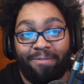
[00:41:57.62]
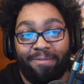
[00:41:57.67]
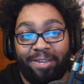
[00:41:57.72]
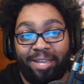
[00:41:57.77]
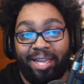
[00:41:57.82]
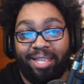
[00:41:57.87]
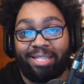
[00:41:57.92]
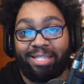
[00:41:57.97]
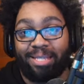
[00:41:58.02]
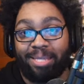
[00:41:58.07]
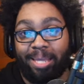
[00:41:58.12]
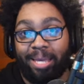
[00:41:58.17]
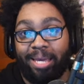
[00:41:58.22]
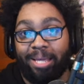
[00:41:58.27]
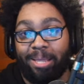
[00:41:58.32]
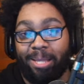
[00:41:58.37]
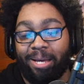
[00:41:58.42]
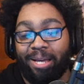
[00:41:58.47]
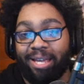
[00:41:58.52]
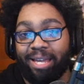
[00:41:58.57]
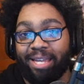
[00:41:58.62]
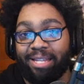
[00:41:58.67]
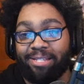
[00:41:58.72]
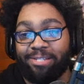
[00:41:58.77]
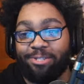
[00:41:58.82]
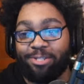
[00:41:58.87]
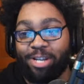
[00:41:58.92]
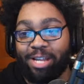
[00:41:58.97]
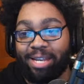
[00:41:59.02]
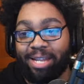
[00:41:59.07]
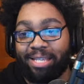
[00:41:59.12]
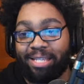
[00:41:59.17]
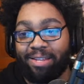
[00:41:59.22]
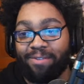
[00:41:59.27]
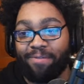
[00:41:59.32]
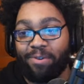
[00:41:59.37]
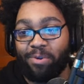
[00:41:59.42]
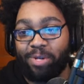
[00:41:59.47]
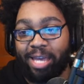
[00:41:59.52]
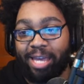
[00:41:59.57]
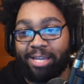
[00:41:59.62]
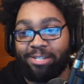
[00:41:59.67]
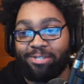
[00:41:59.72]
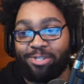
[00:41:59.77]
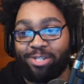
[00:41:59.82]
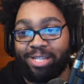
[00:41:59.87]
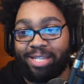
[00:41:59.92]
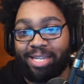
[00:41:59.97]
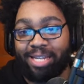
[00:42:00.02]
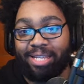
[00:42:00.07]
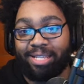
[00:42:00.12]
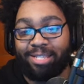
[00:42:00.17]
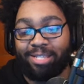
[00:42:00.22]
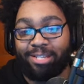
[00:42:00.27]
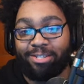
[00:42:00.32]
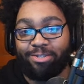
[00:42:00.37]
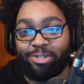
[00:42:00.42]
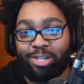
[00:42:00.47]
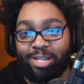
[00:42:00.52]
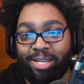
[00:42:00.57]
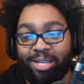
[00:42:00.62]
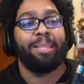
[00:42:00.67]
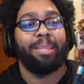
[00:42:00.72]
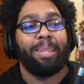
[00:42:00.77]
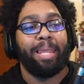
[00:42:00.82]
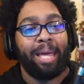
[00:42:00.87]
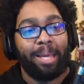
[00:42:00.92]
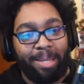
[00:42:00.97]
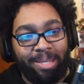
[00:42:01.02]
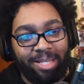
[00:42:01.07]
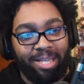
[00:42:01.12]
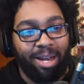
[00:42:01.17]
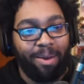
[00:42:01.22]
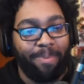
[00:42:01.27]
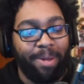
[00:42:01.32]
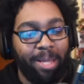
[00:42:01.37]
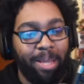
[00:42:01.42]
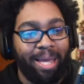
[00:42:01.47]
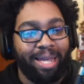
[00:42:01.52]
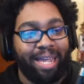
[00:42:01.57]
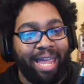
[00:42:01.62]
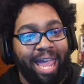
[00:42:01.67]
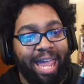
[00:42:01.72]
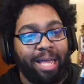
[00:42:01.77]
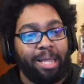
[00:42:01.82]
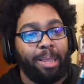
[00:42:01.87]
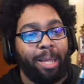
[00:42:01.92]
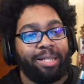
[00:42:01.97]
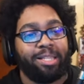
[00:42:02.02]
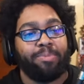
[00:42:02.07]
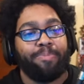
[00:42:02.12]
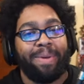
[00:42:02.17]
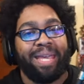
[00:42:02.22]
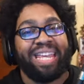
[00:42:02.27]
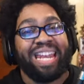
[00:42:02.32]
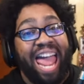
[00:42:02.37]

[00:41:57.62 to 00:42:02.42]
against Layla in Genius Invocation TCG. Layla's going to be like, hey, let's meet